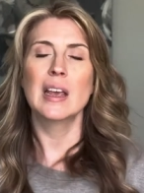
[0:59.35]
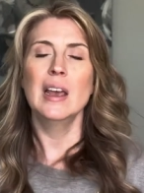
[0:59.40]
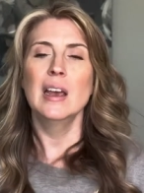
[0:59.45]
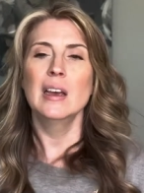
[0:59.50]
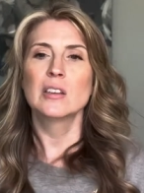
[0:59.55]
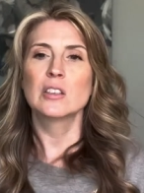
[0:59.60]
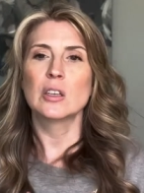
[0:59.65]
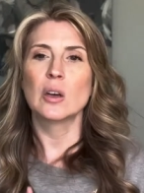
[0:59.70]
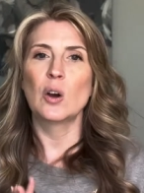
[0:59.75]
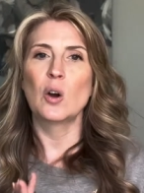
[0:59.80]

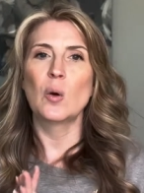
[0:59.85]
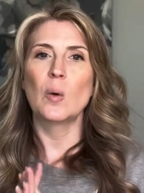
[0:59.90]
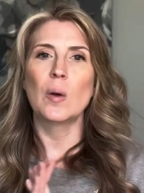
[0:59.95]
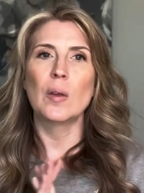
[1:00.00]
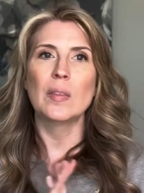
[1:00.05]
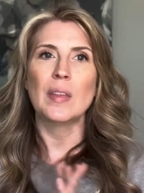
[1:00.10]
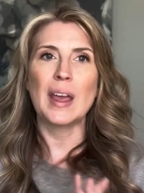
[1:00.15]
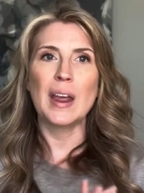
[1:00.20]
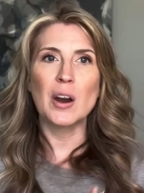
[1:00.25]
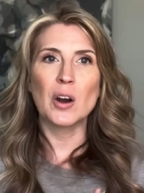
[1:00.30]
So
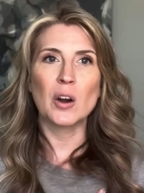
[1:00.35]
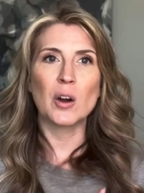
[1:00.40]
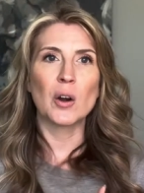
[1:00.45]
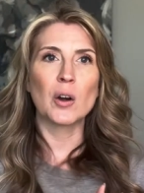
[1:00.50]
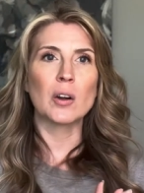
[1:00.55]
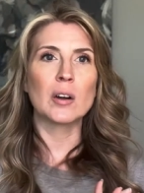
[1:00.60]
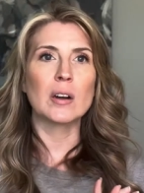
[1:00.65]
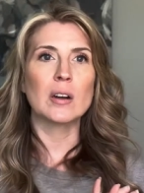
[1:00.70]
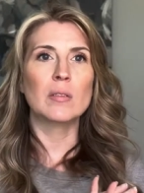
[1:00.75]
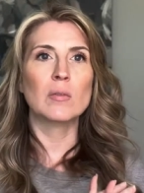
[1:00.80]
they
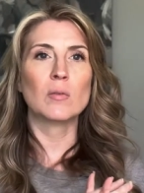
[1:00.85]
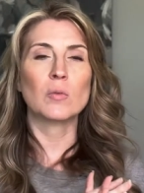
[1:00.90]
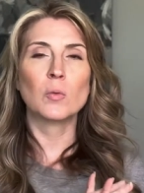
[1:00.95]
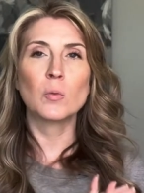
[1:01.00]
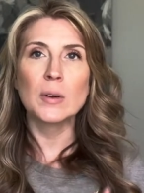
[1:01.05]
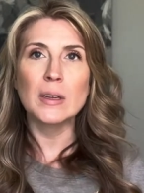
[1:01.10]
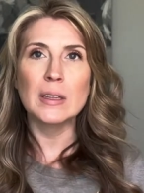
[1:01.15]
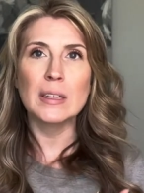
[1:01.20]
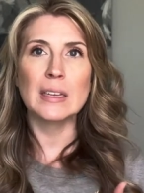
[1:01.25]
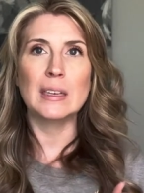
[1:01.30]
are
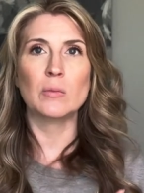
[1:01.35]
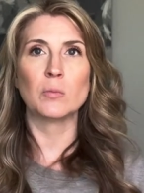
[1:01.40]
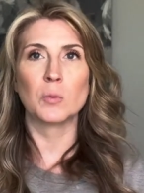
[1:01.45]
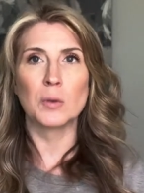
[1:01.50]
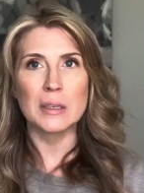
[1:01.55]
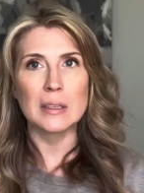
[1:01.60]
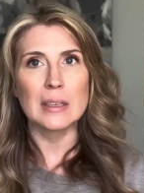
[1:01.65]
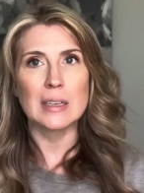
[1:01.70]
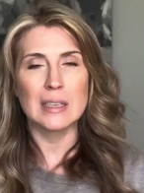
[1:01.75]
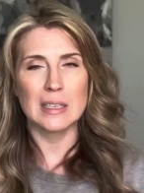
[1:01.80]
really,
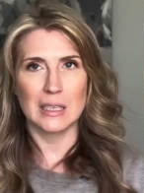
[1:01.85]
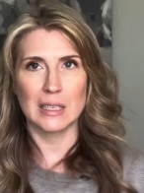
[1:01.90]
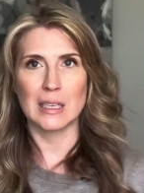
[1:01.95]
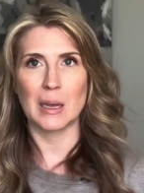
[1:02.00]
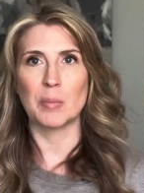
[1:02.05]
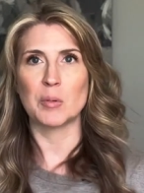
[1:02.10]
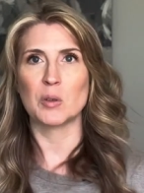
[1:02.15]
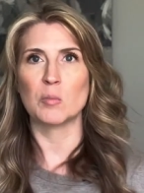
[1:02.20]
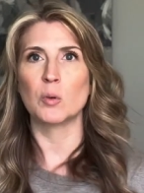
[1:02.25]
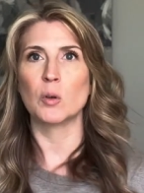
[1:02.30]
really
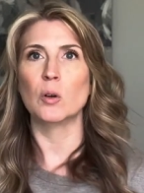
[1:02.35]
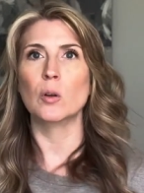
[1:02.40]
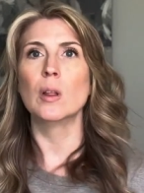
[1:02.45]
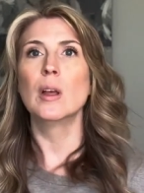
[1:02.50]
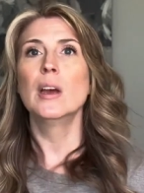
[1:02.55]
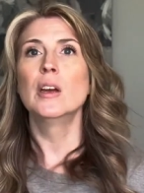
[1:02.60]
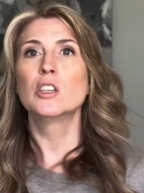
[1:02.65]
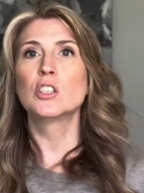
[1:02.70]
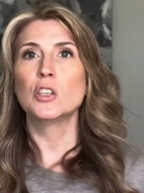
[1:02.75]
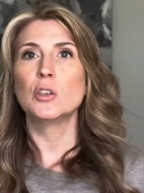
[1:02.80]
susceptible
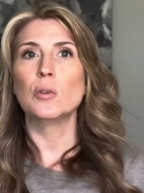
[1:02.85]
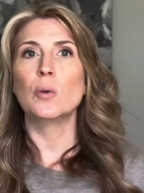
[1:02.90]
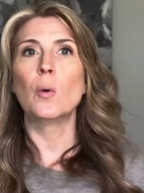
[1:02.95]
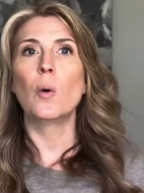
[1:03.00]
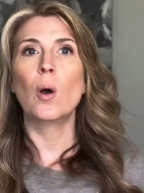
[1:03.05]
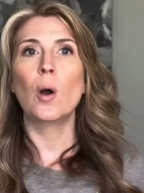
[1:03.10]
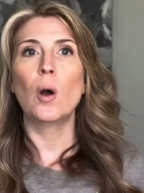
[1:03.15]
to